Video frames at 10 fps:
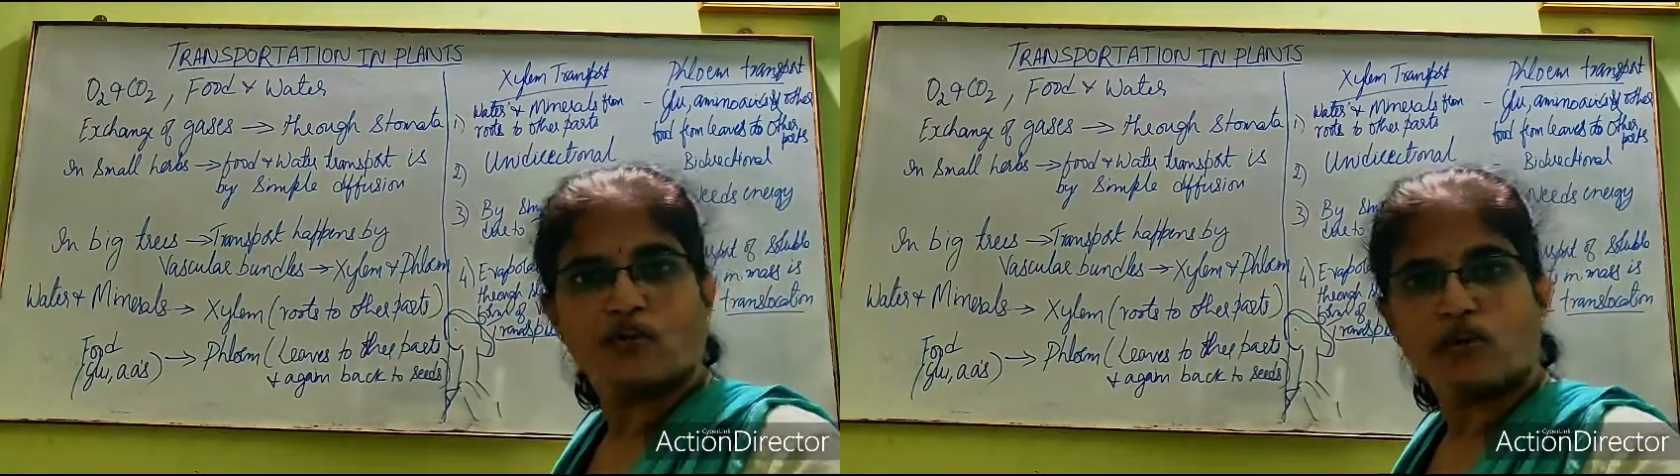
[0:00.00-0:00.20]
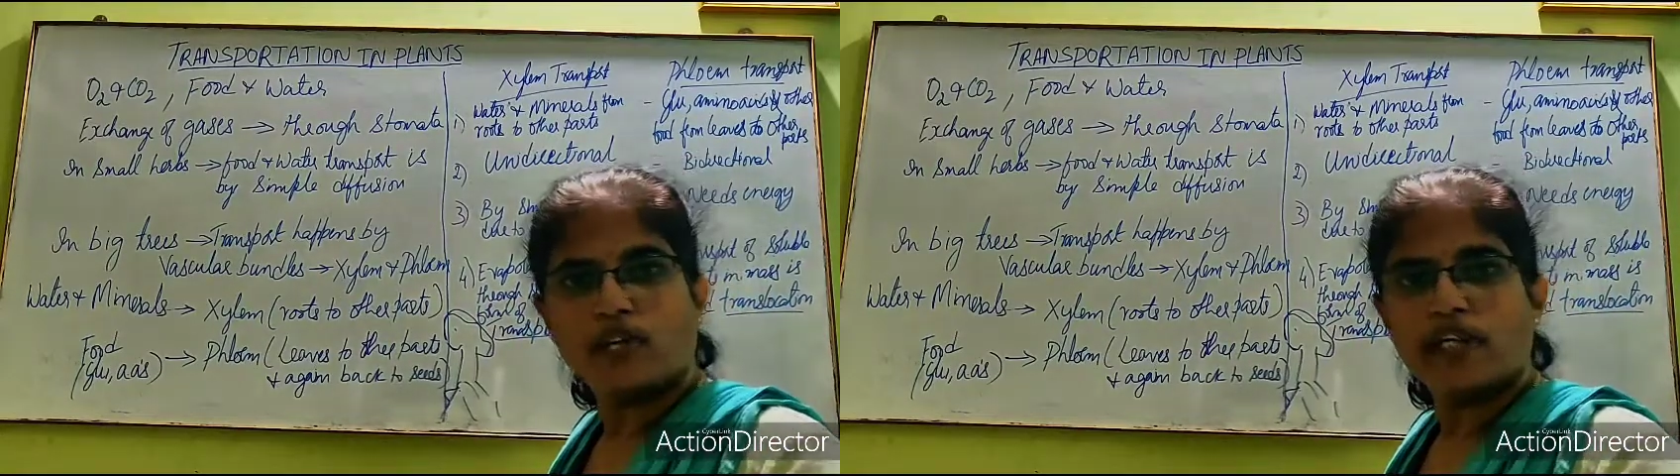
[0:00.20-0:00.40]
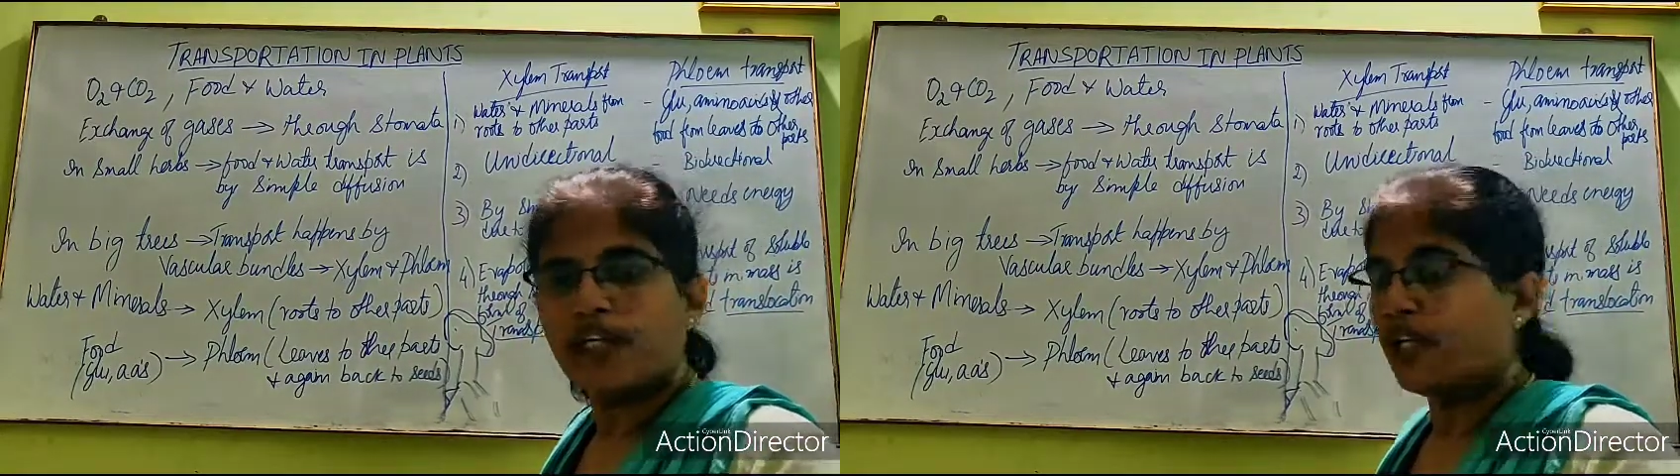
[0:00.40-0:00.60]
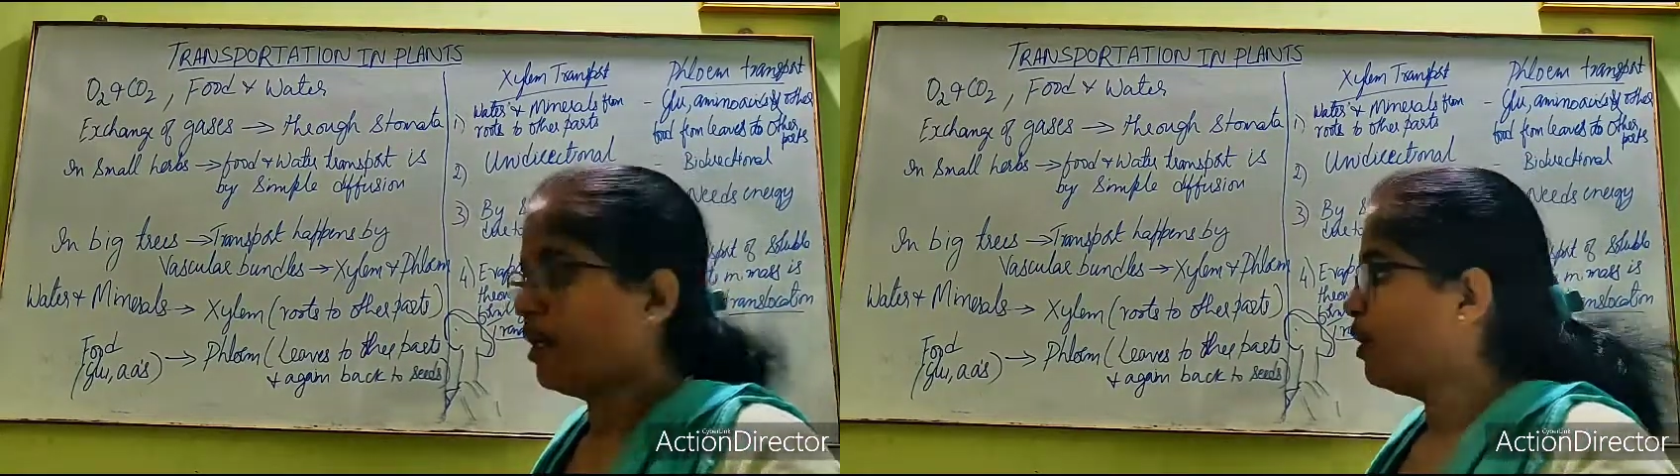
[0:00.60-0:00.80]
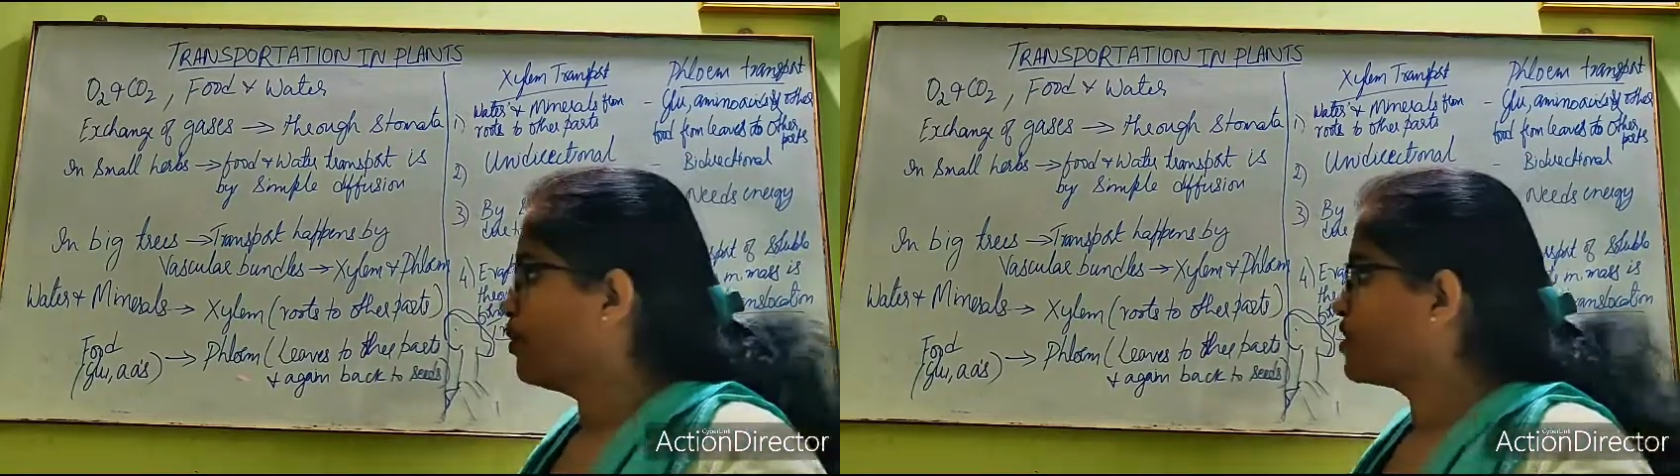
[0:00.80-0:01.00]
Okay.
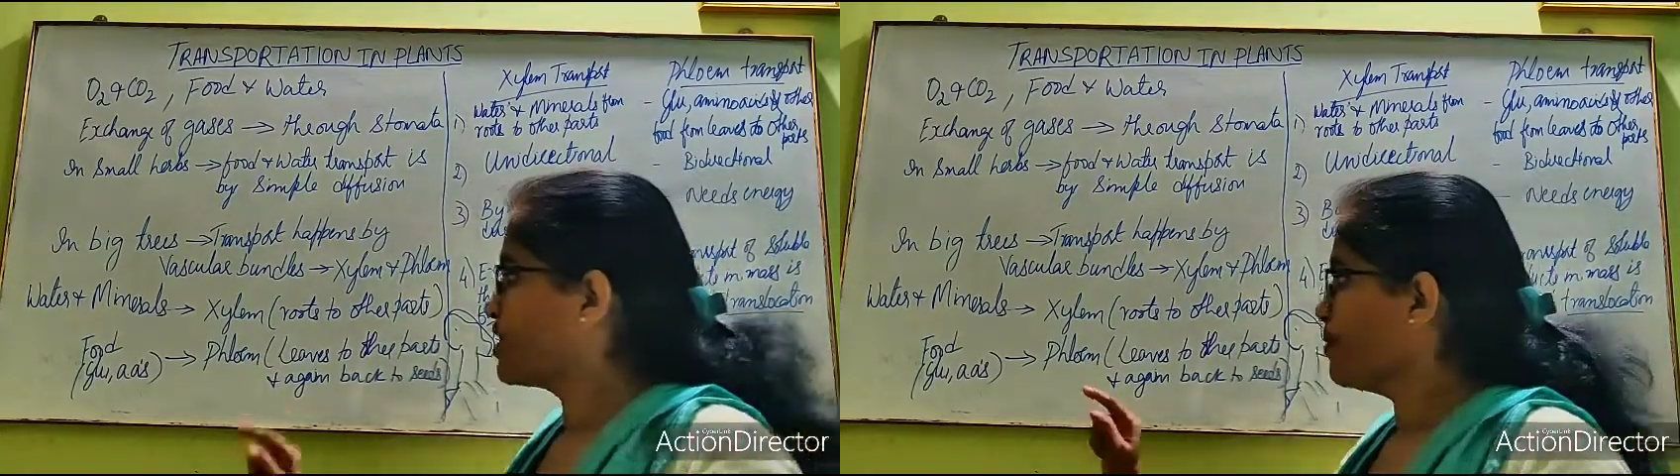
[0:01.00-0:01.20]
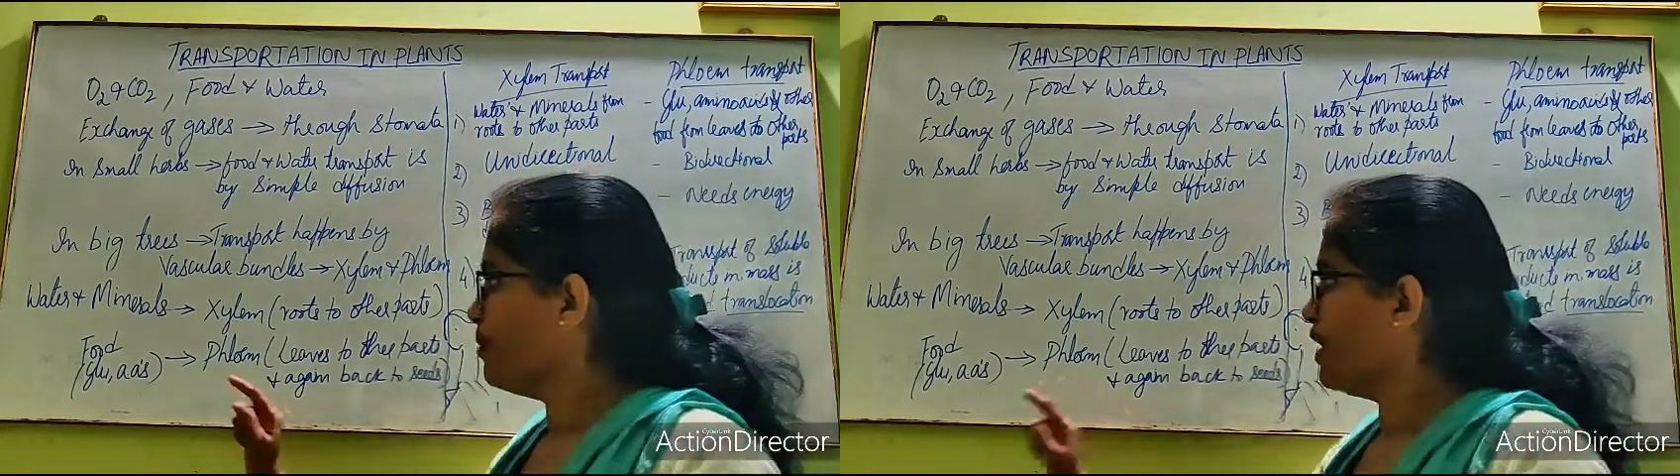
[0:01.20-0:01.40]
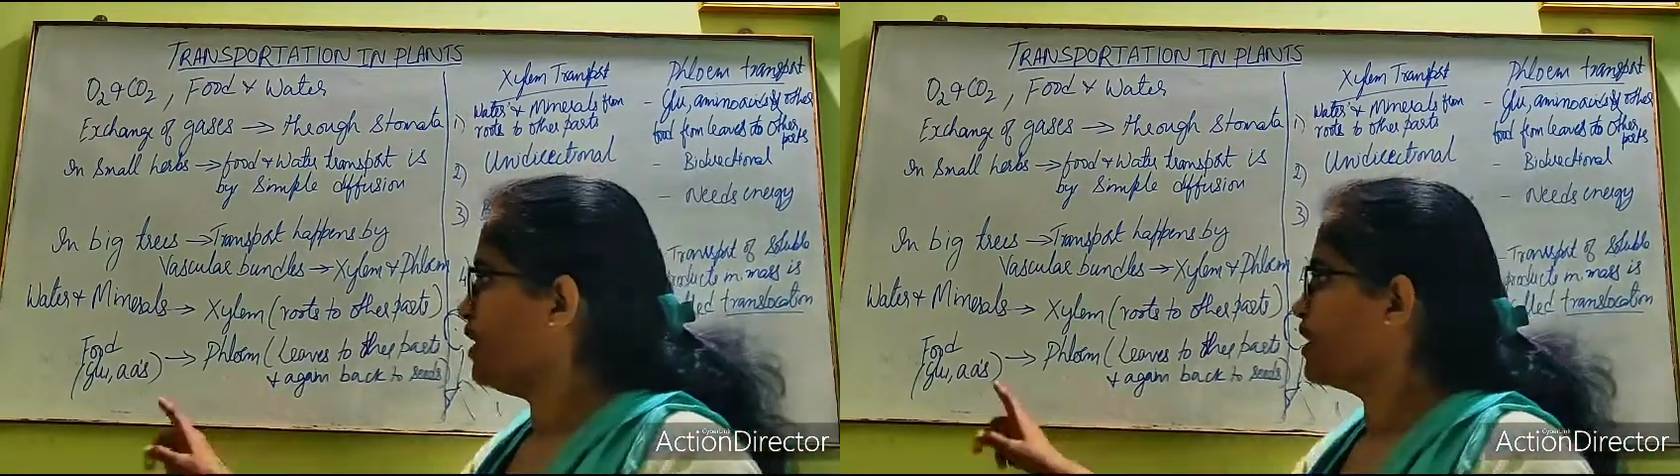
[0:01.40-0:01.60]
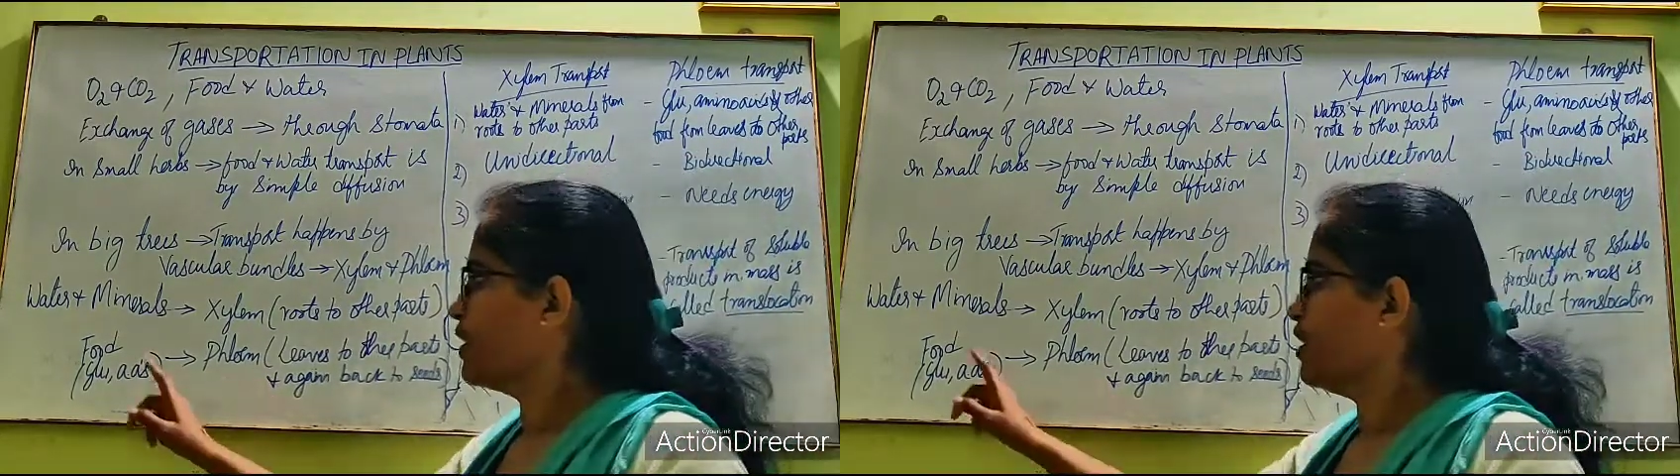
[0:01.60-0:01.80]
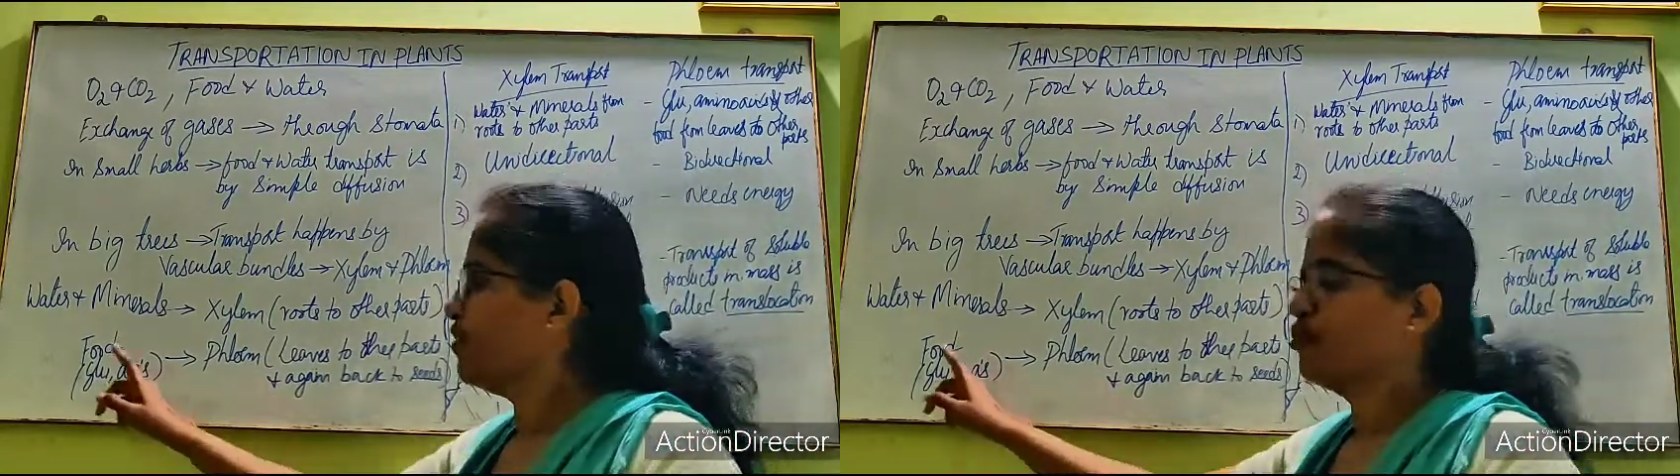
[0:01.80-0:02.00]

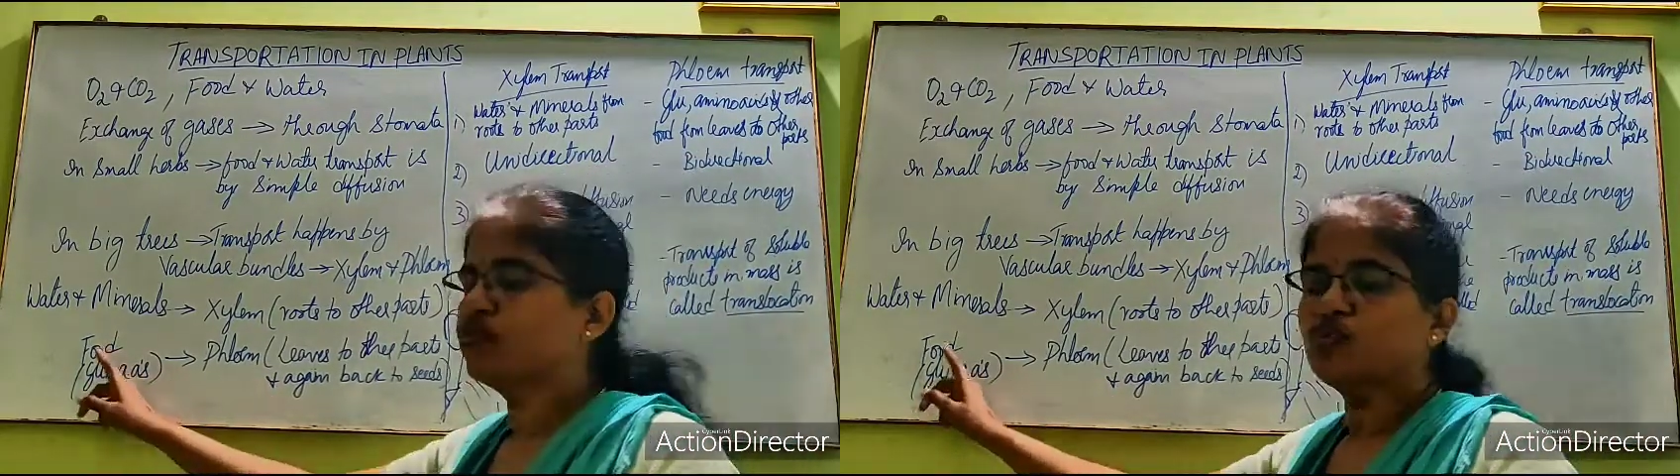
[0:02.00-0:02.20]
Similarly,